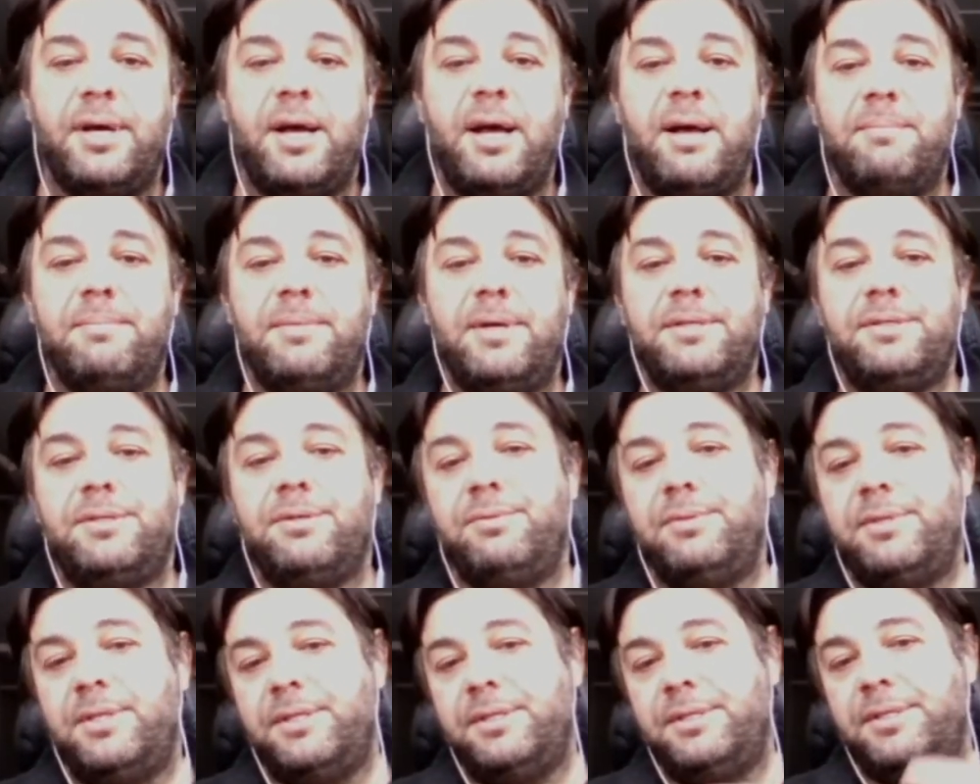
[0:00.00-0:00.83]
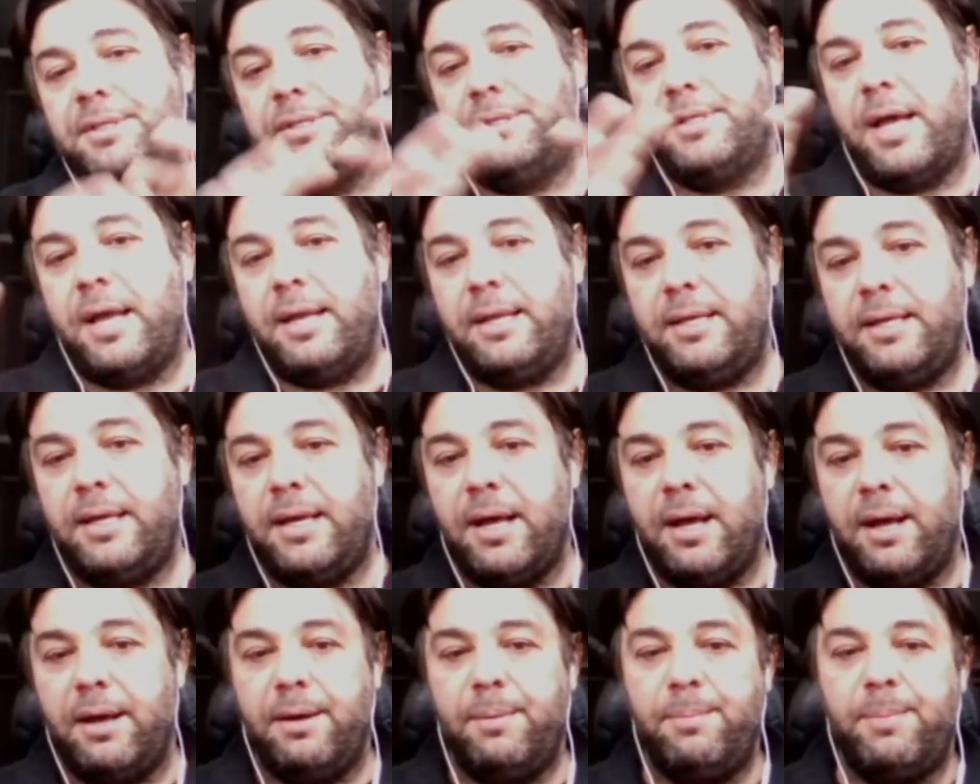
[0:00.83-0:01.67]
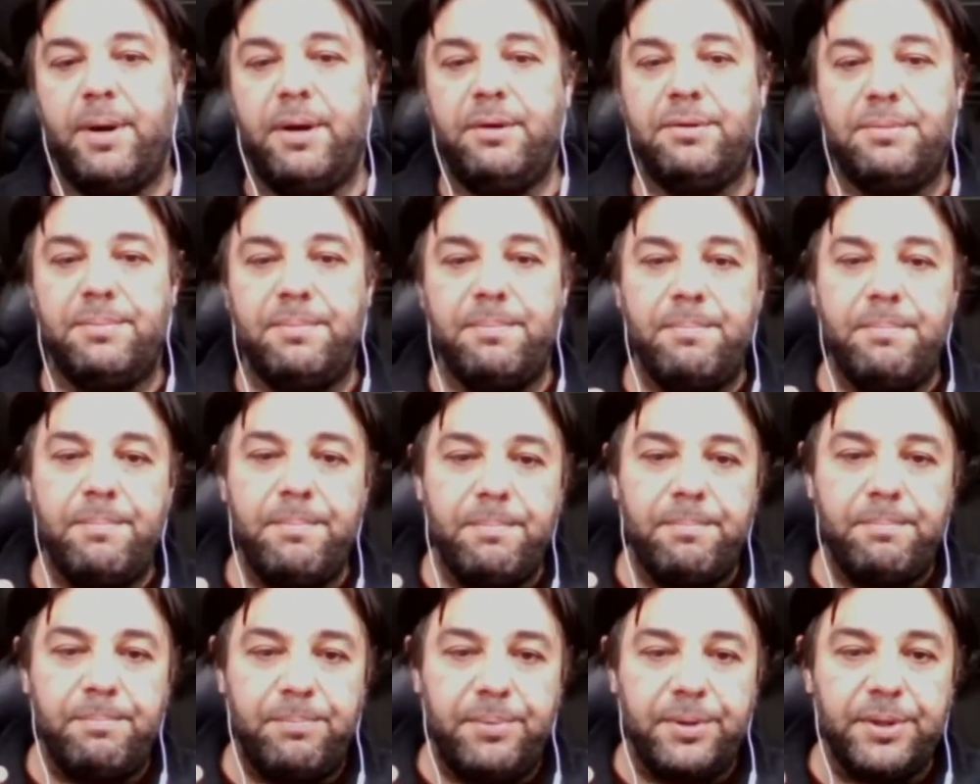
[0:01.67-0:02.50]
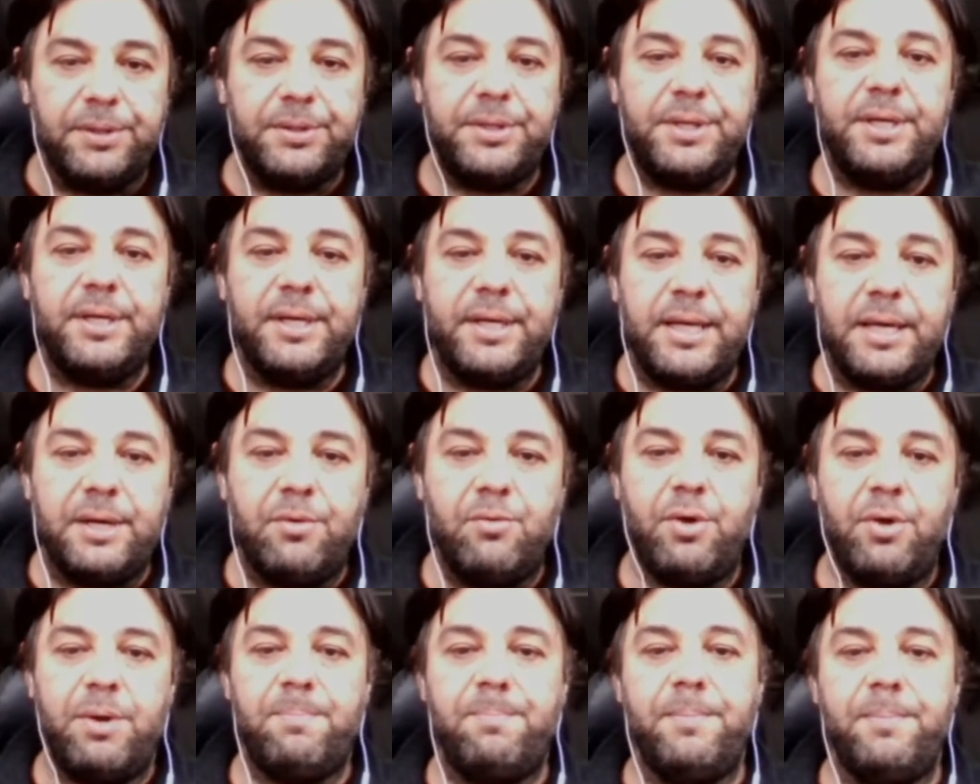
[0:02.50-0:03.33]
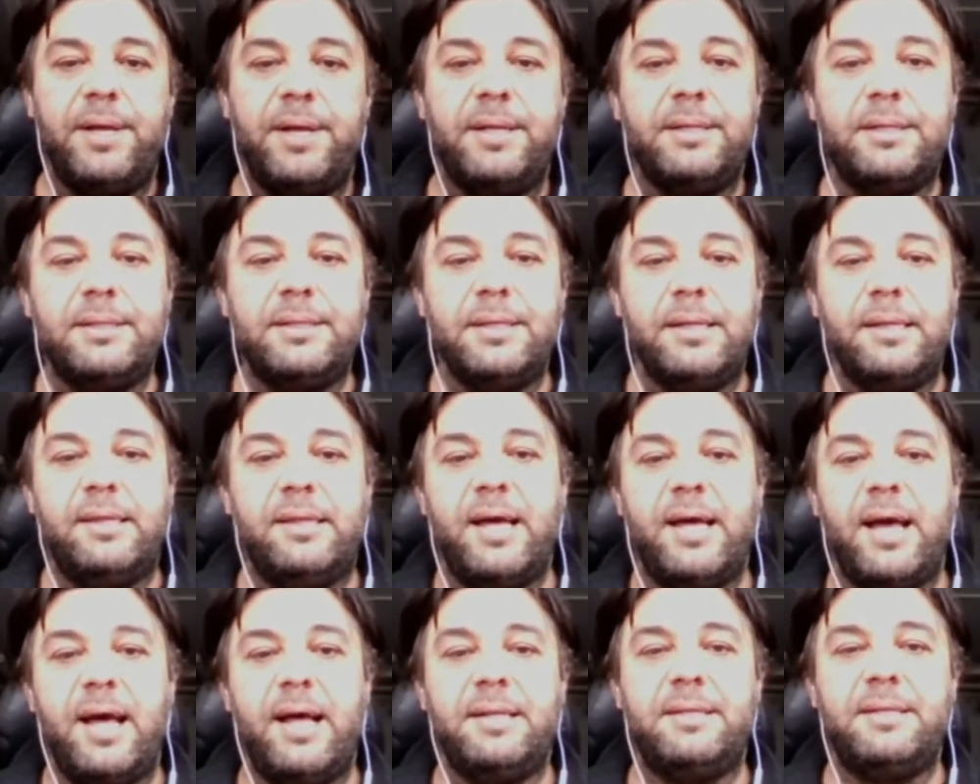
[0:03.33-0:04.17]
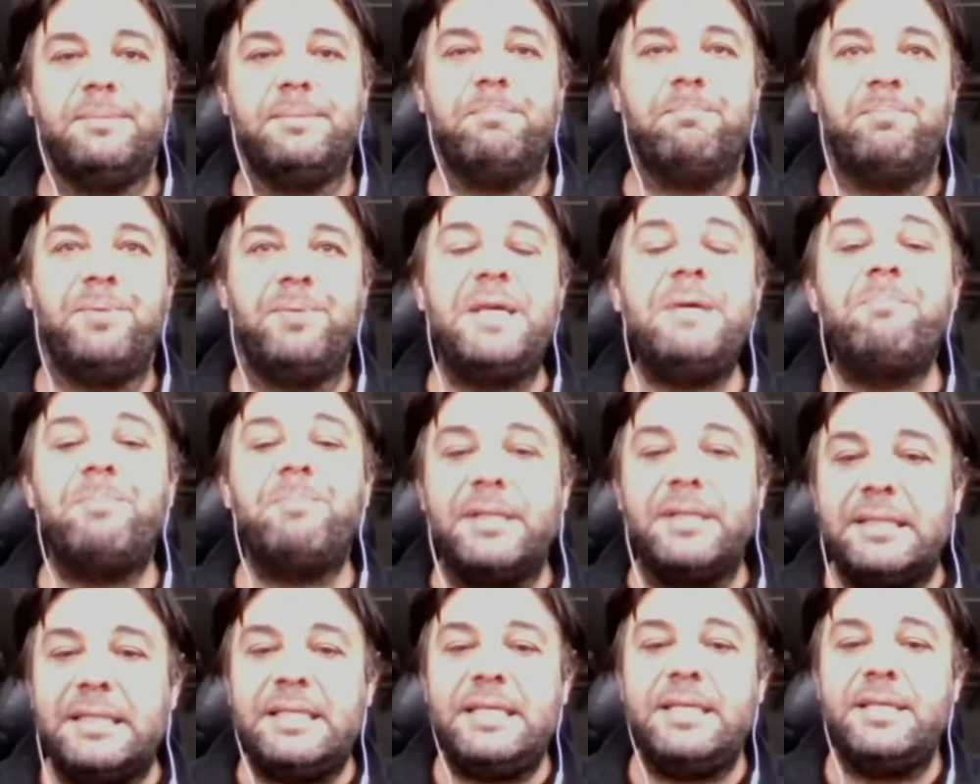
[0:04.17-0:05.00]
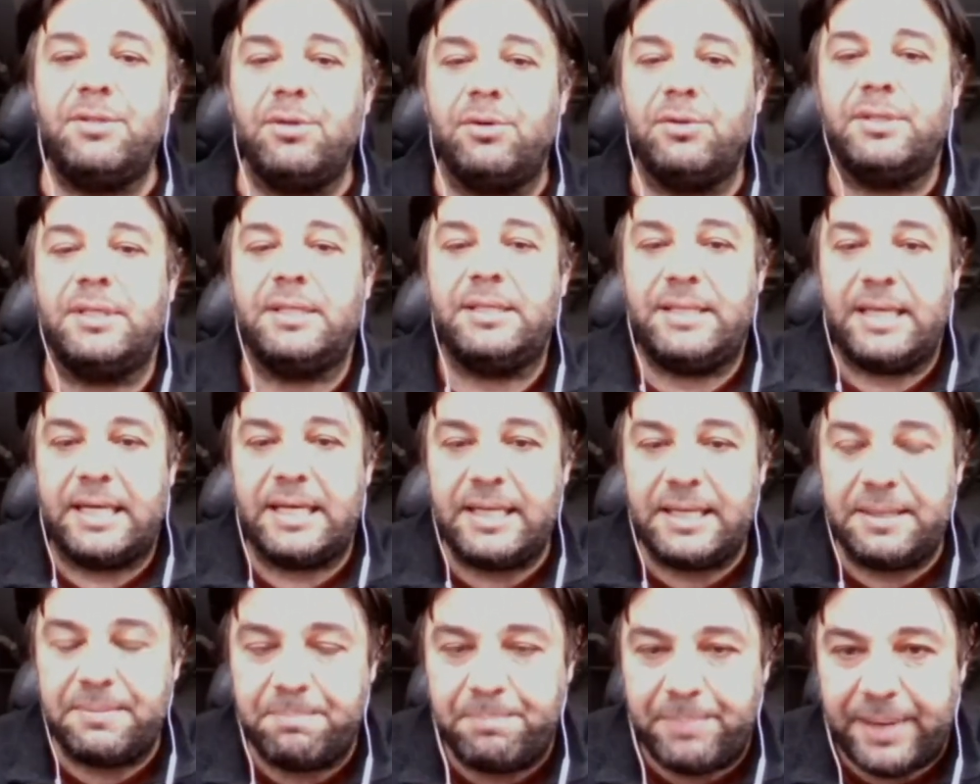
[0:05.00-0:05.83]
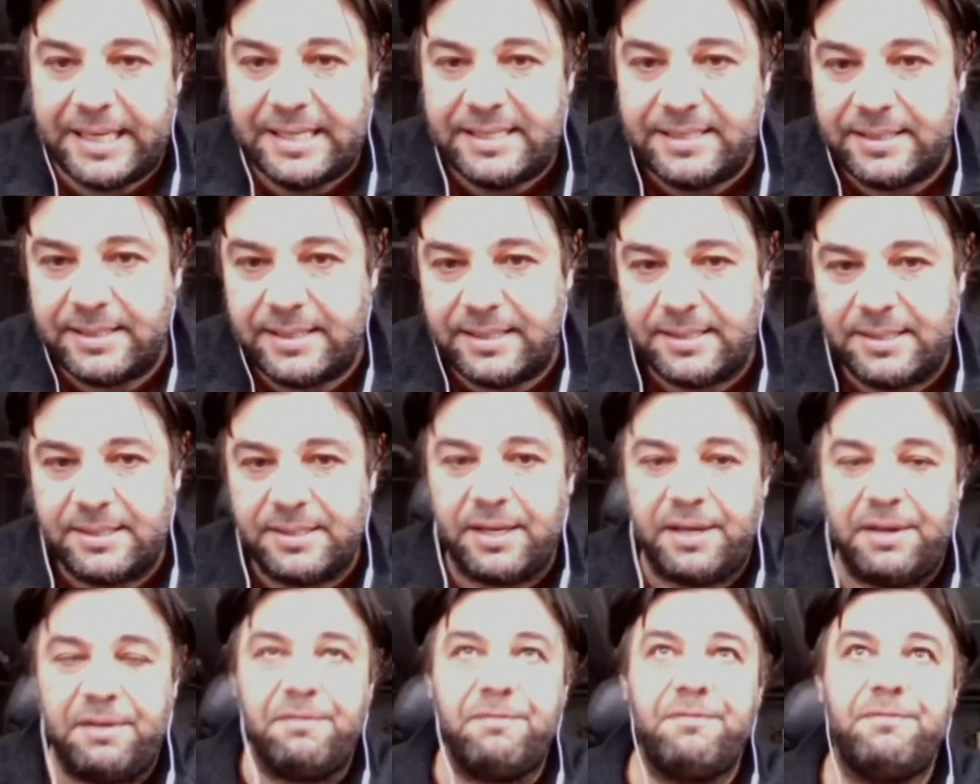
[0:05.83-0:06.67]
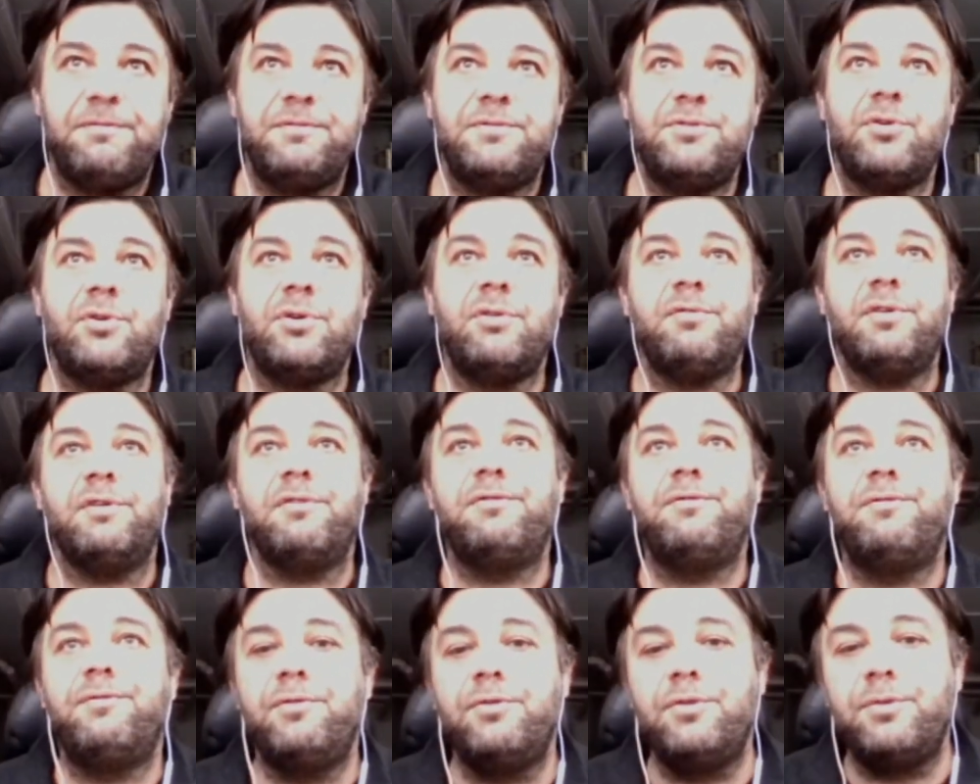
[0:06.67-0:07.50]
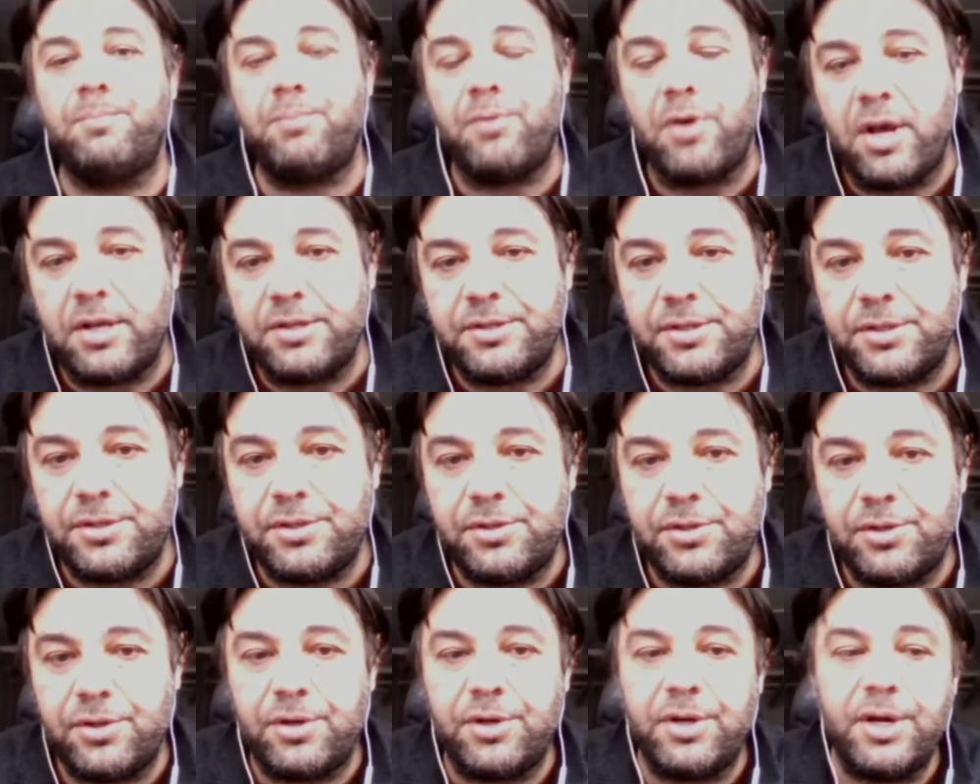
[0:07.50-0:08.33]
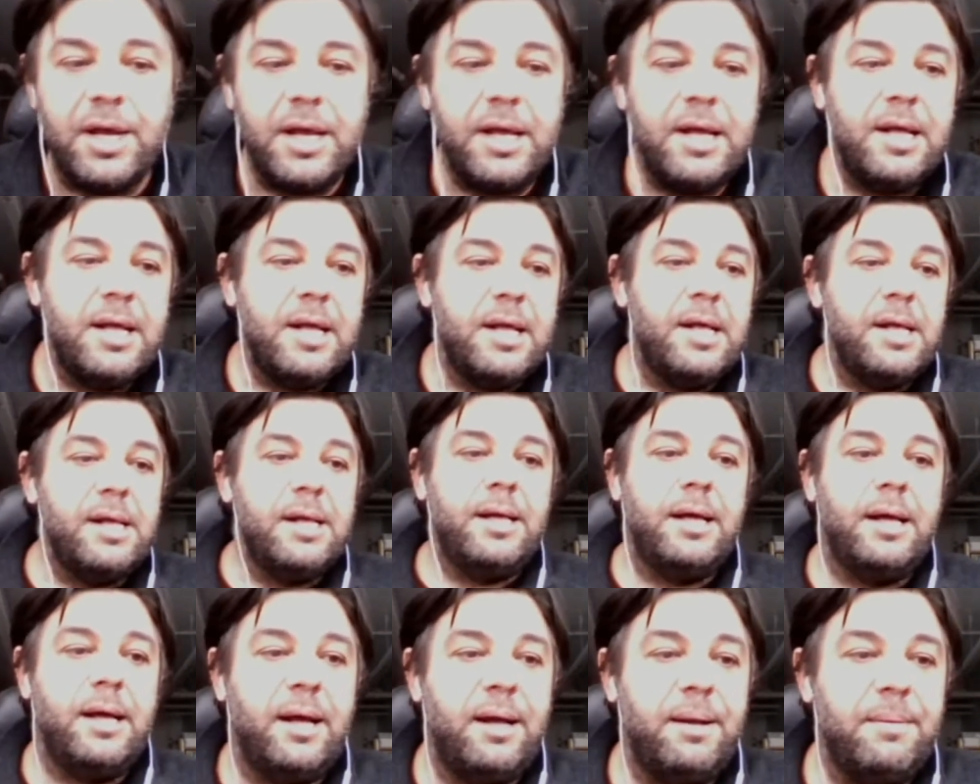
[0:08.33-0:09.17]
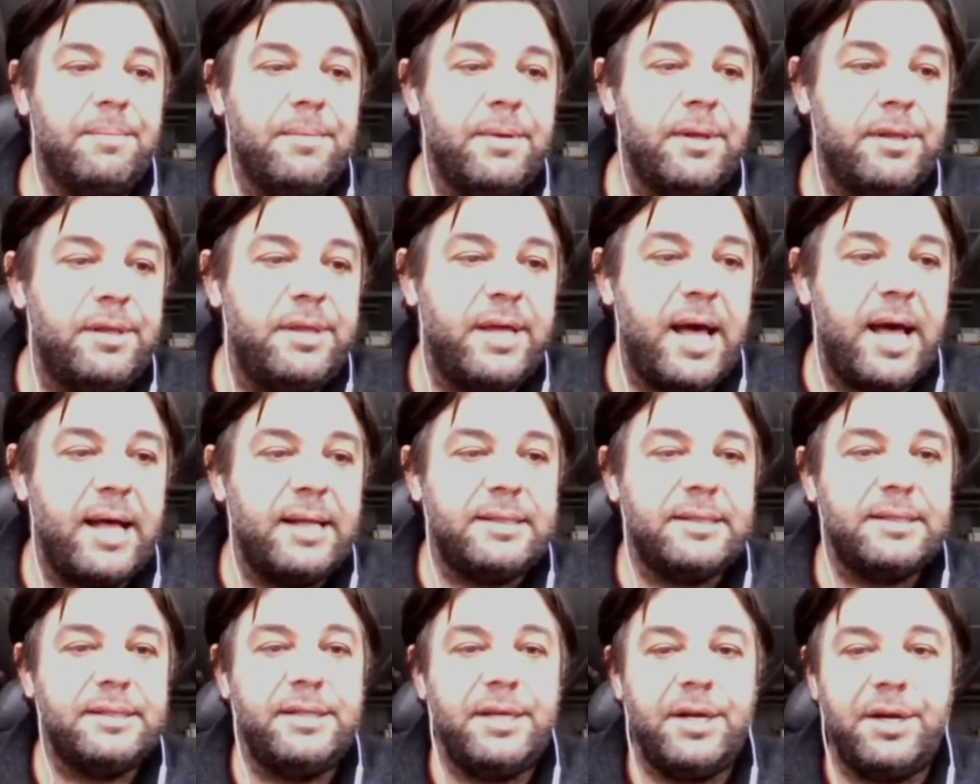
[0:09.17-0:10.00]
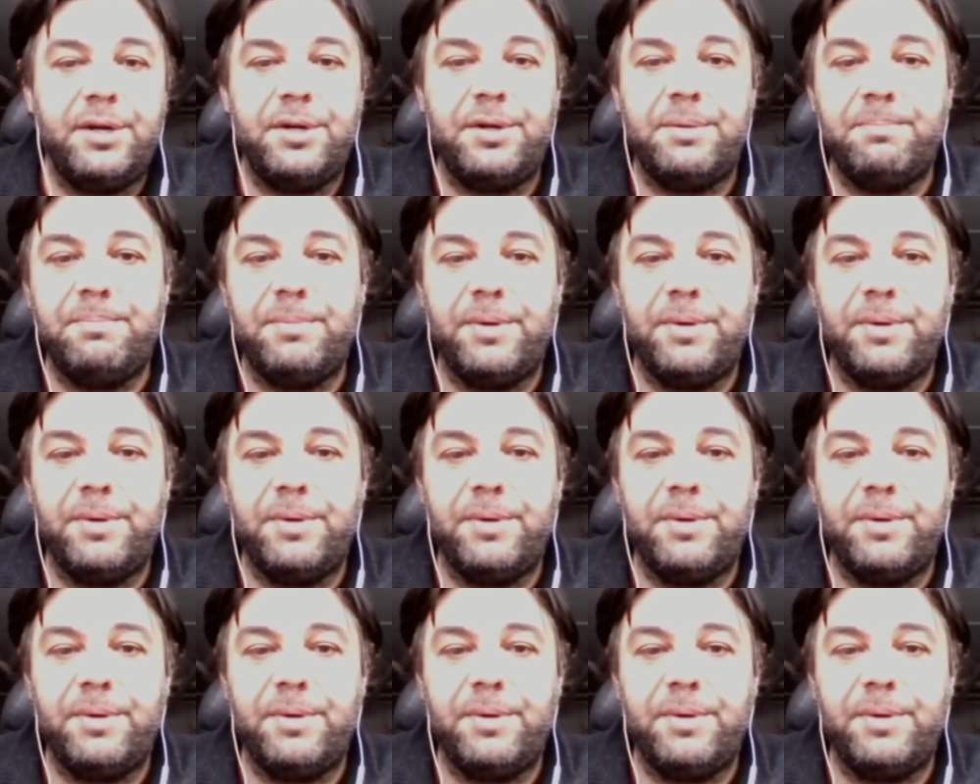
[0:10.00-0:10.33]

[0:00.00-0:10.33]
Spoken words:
And so there's this idea about building an equipment that people need on a daily basis, a sort of a food processor that they're